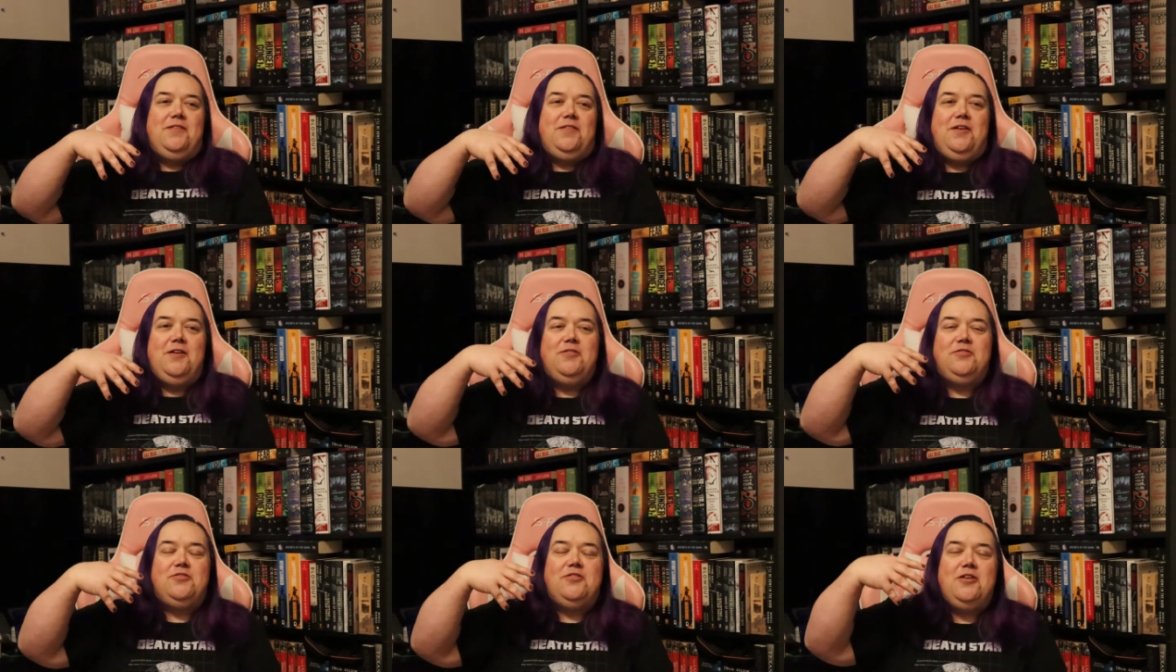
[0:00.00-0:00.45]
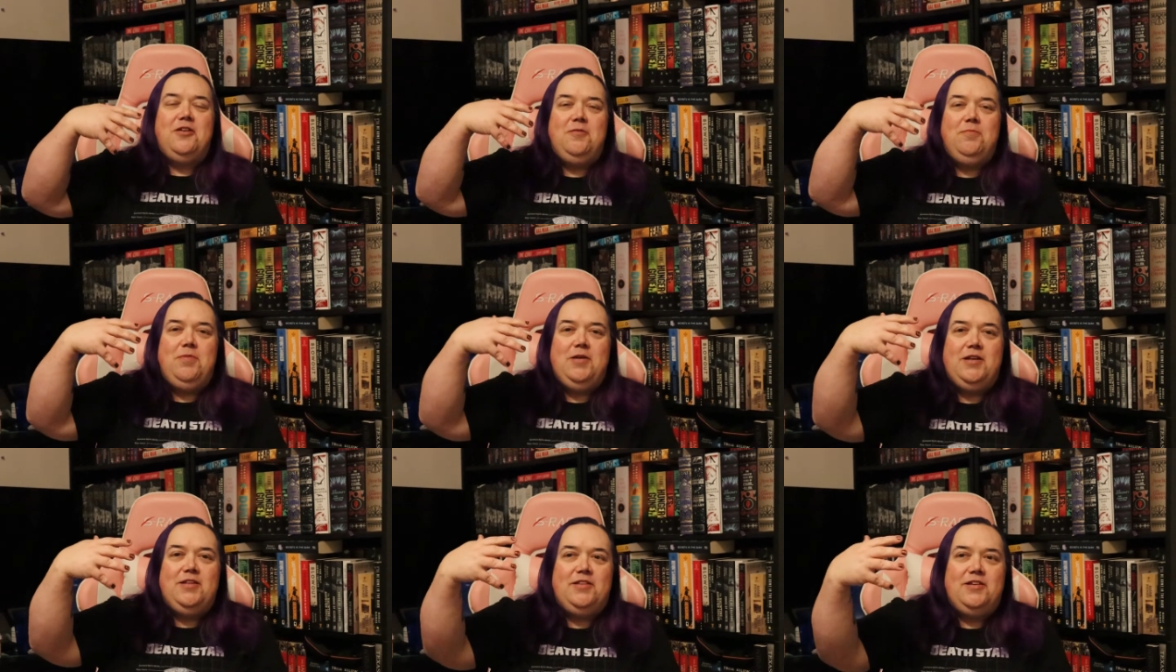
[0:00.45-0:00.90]
there's going
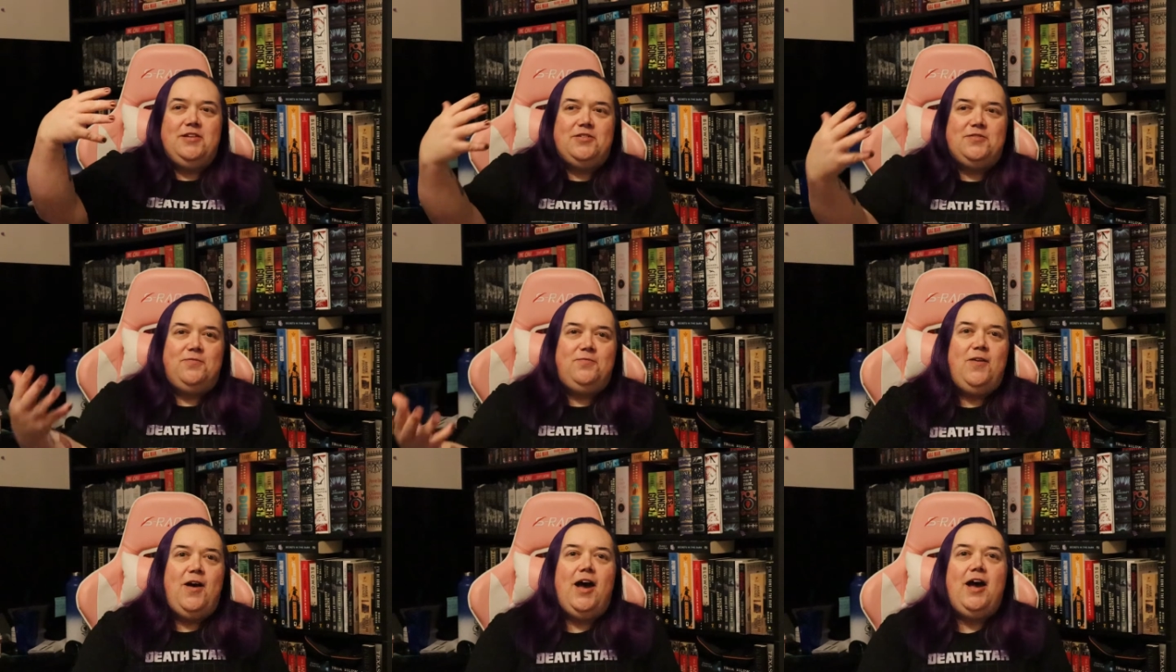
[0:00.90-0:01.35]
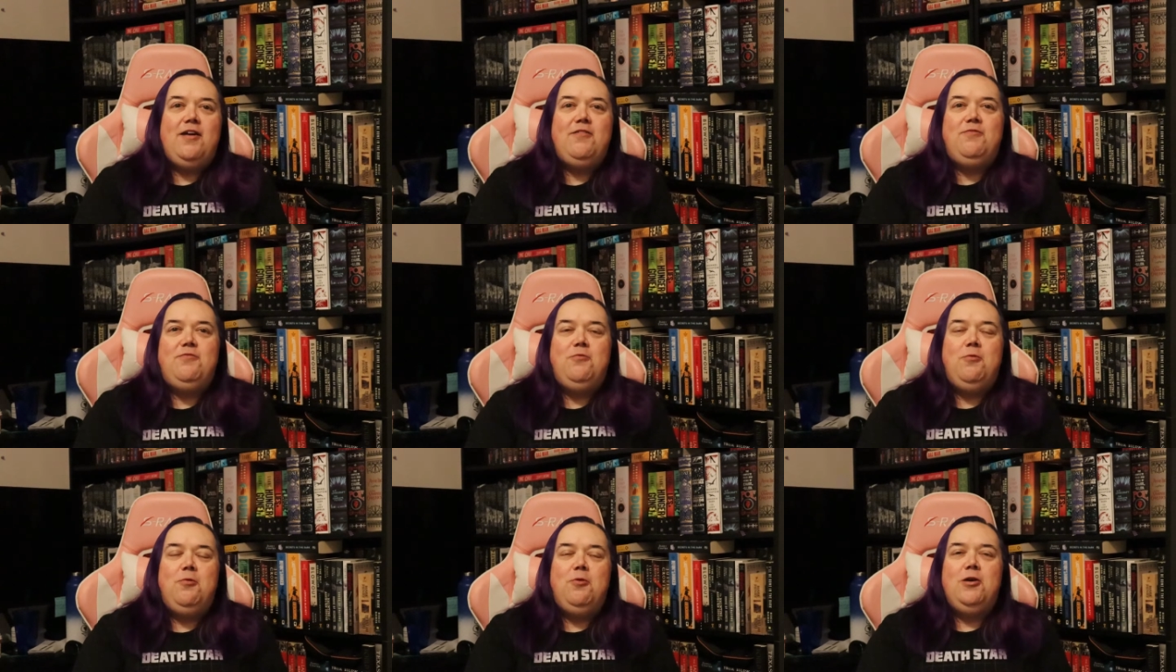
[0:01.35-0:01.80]
to be these
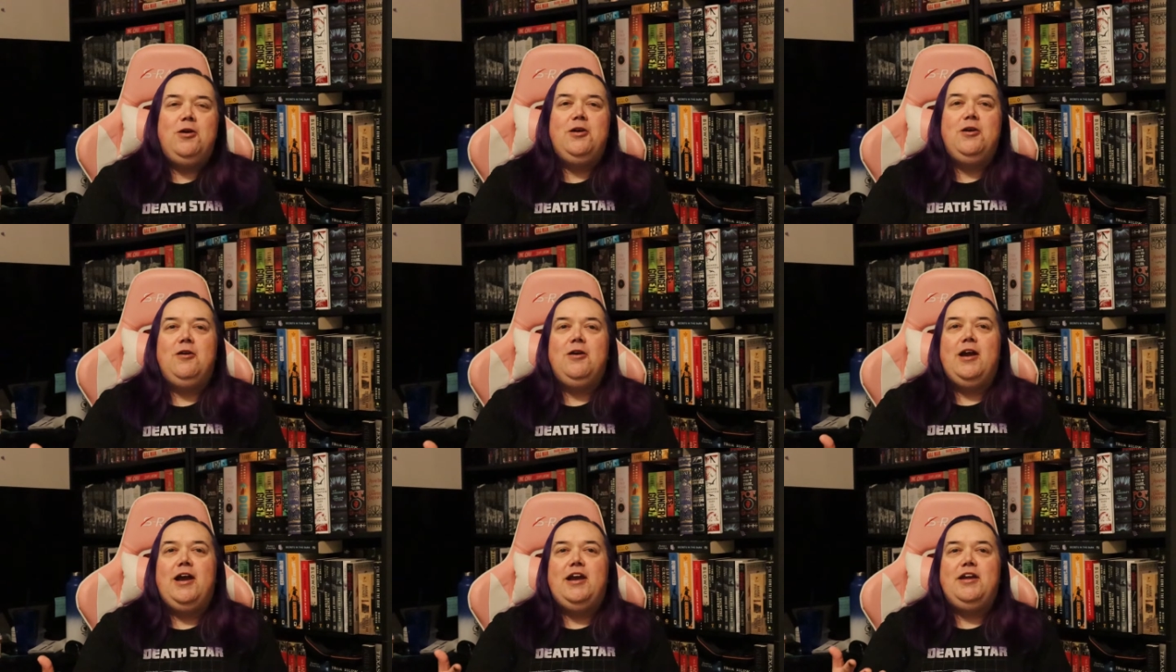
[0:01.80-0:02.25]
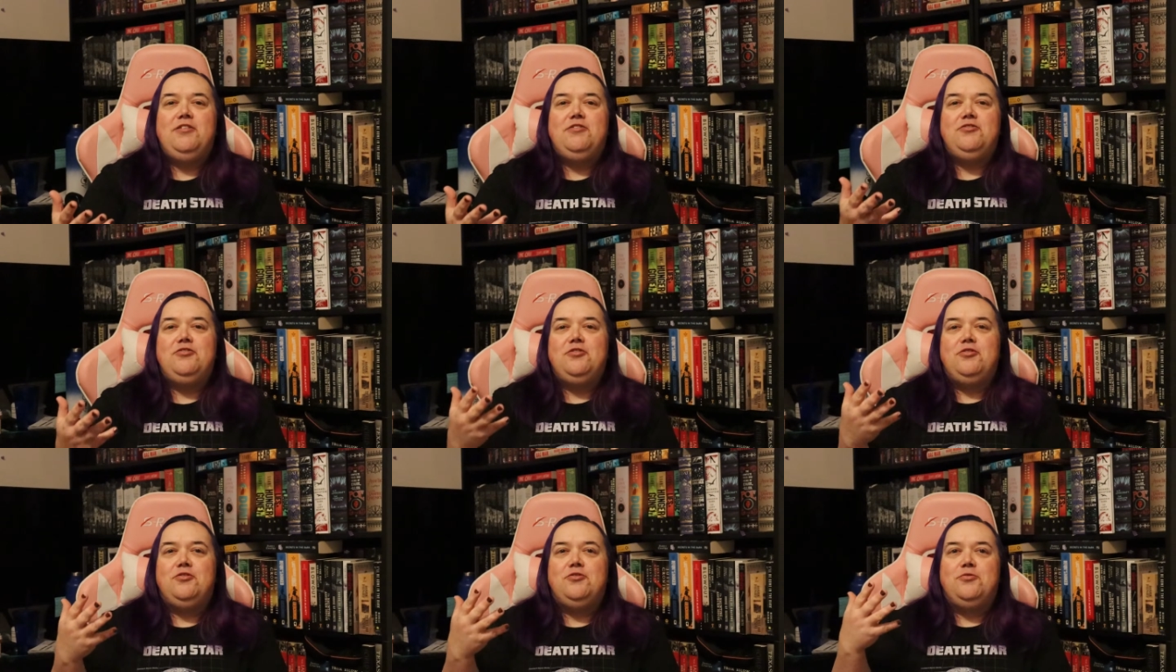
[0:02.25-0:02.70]
5 warrior
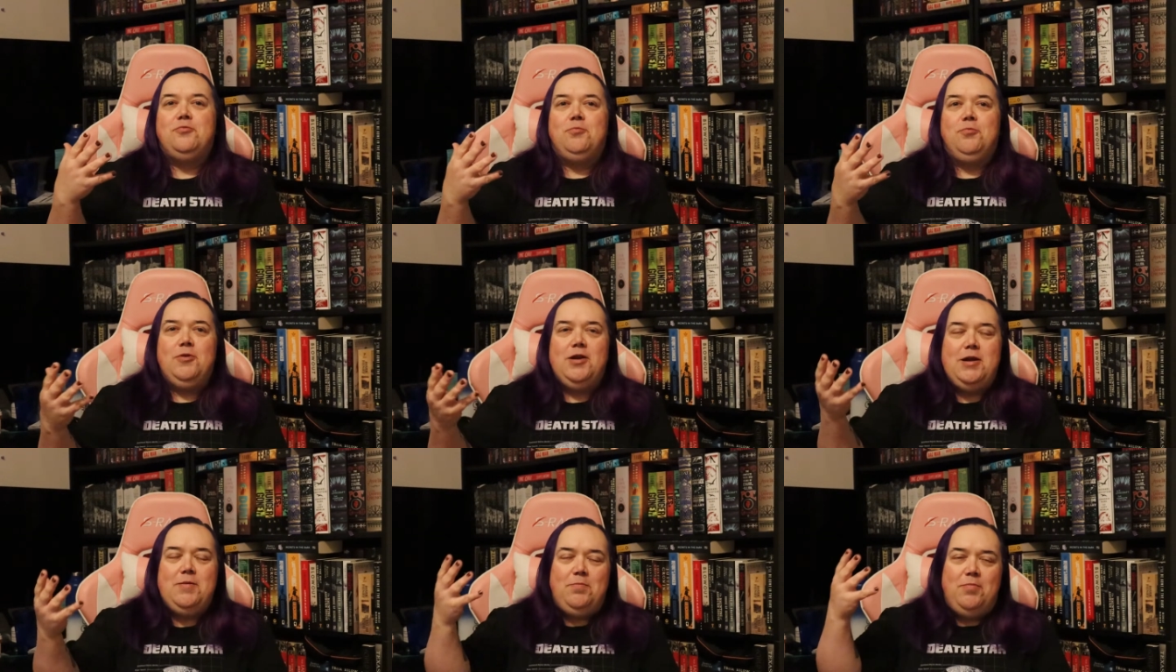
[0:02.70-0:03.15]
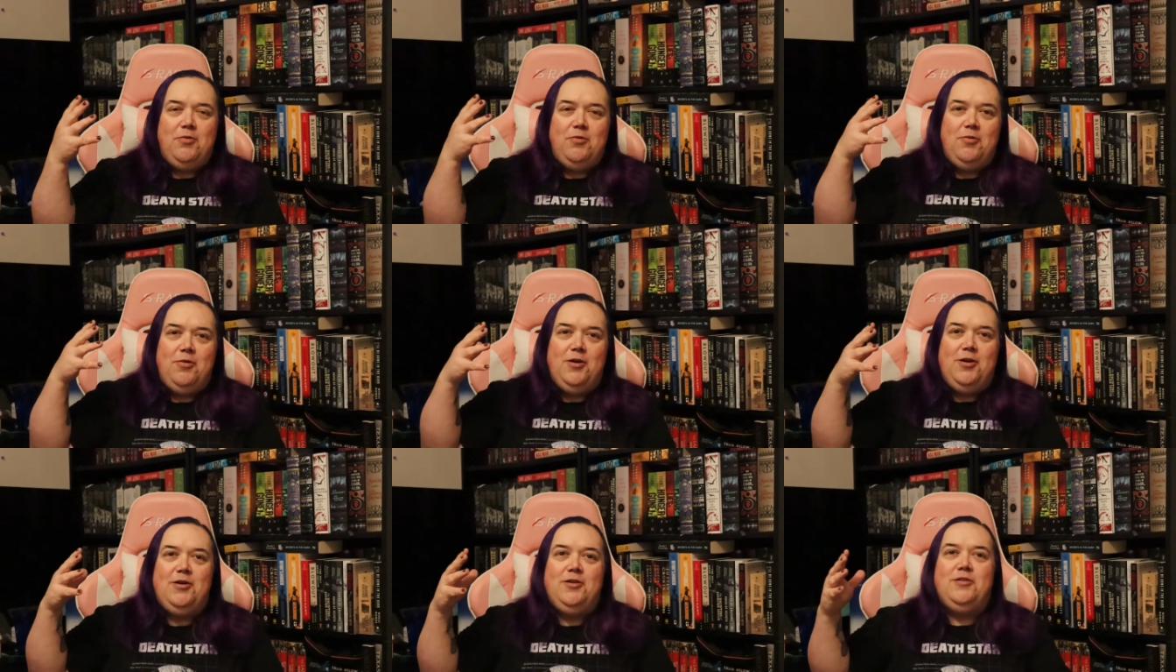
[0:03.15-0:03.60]
angels
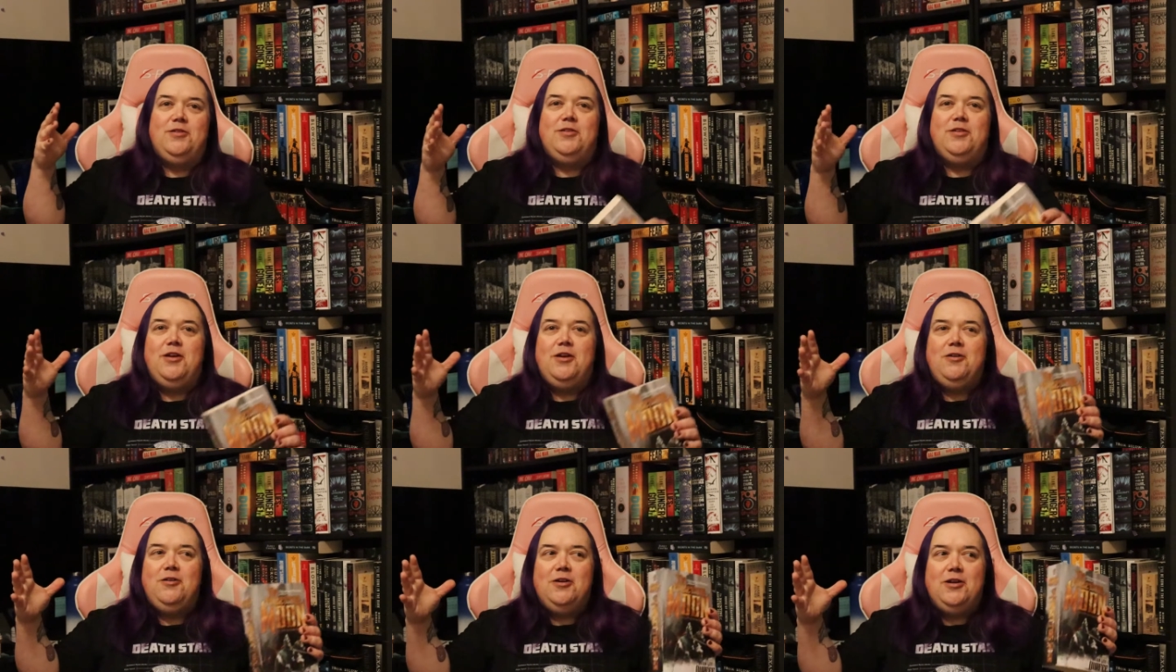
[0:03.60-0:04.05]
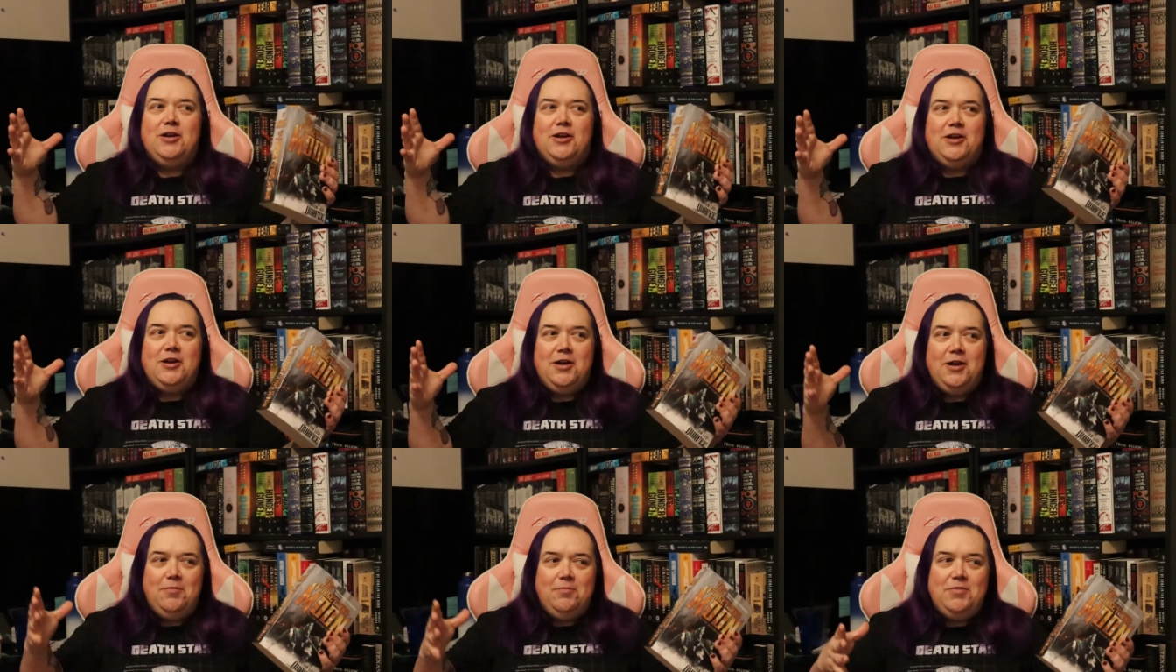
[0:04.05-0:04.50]
reborn. They're going
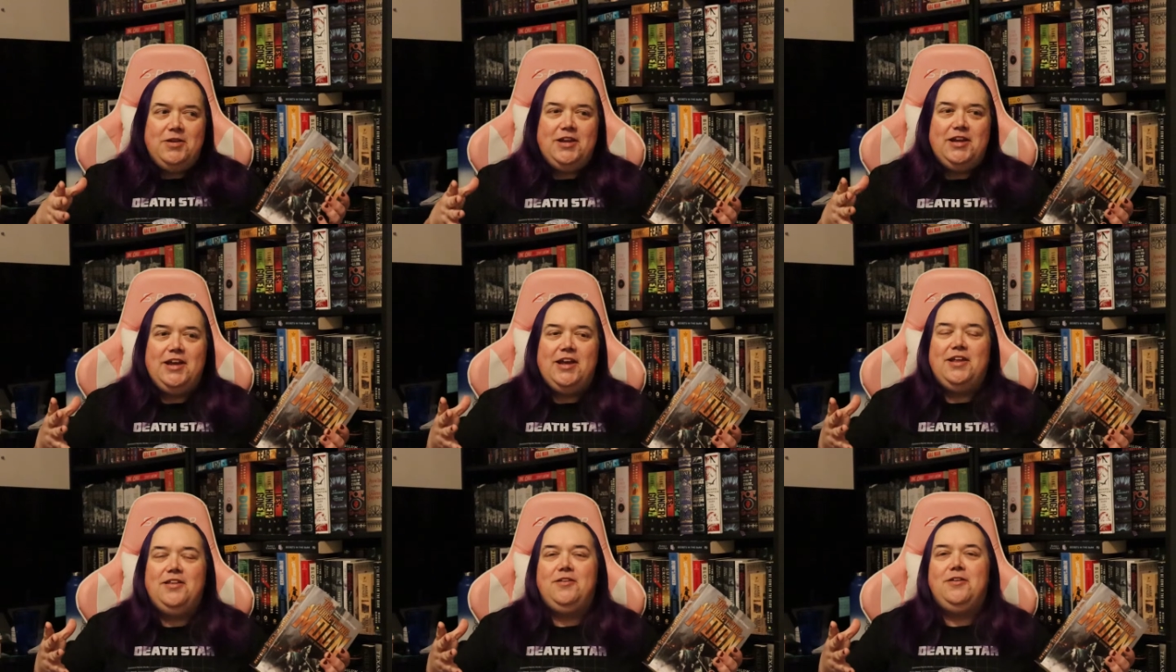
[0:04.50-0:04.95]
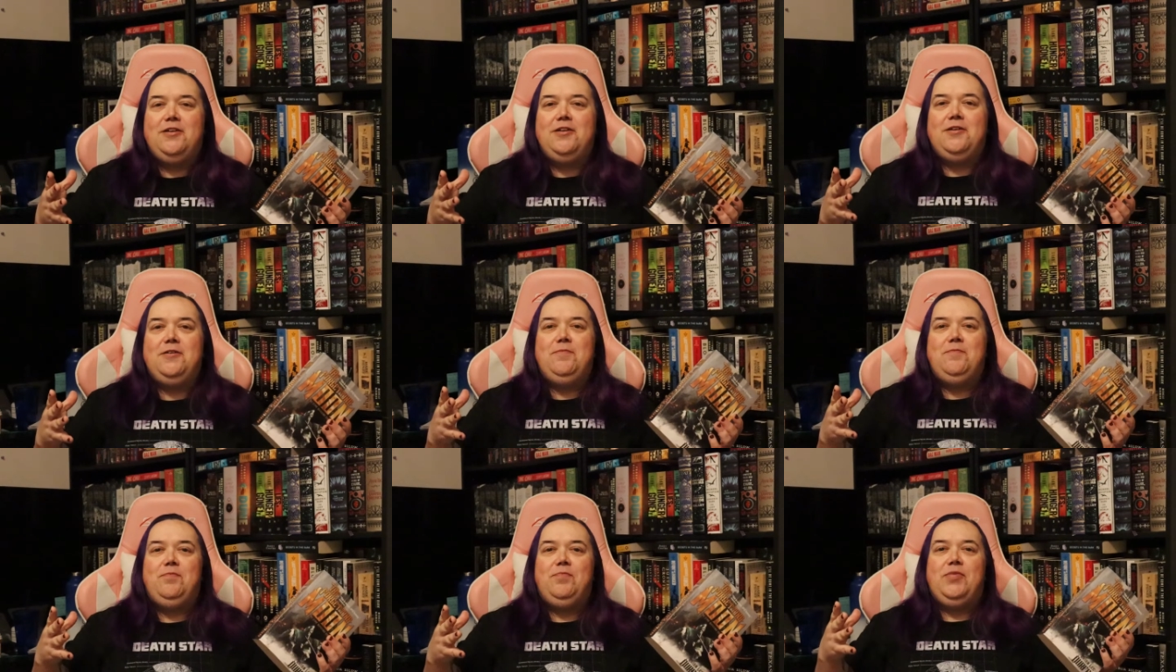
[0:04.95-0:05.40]
to come
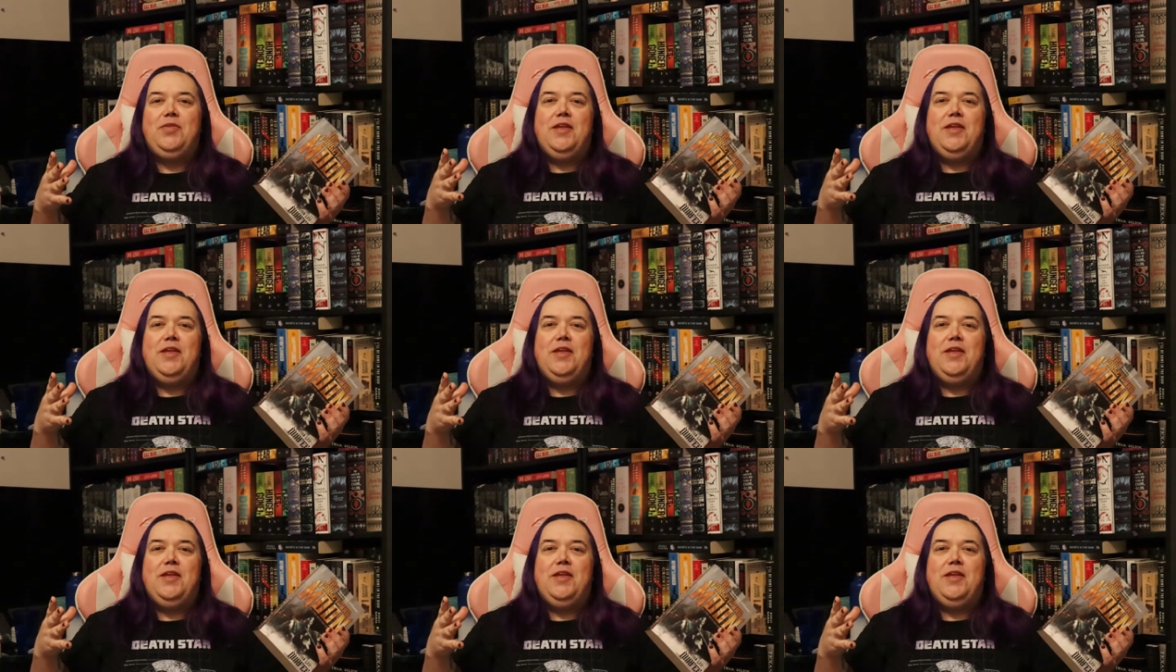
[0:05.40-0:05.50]
together